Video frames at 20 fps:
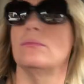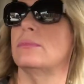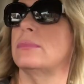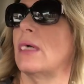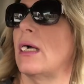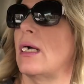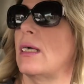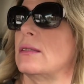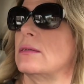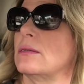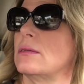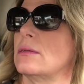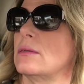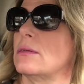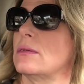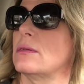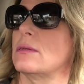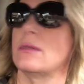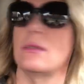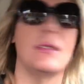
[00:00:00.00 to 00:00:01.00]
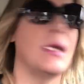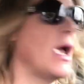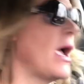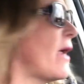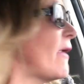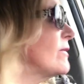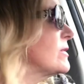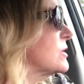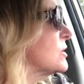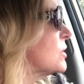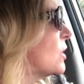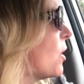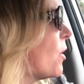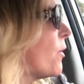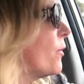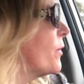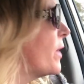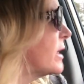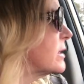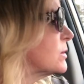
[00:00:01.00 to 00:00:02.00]
But yeah,
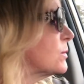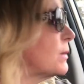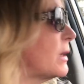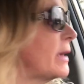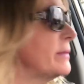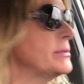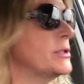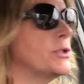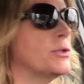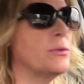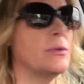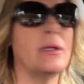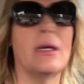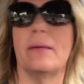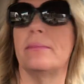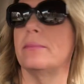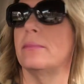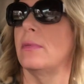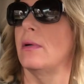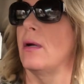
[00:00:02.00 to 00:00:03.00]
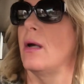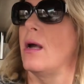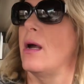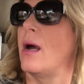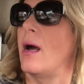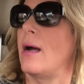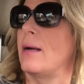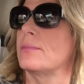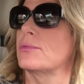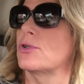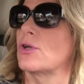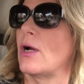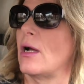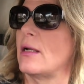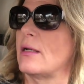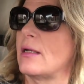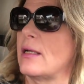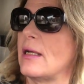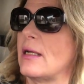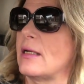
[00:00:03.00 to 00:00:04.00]
so that's what I'm doing. I'm
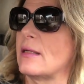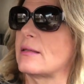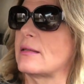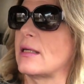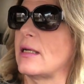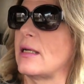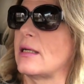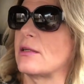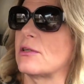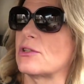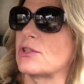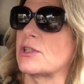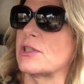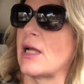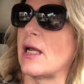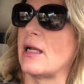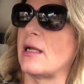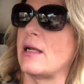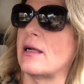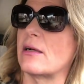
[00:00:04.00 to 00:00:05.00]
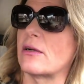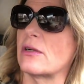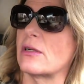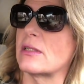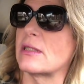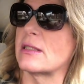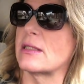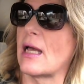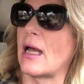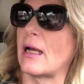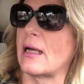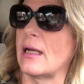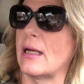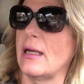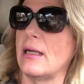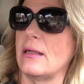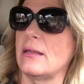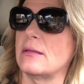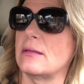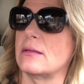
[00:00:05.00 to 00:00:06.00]
trying to hit the interstate here in a
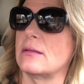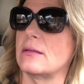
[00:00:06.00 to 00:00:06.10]
second.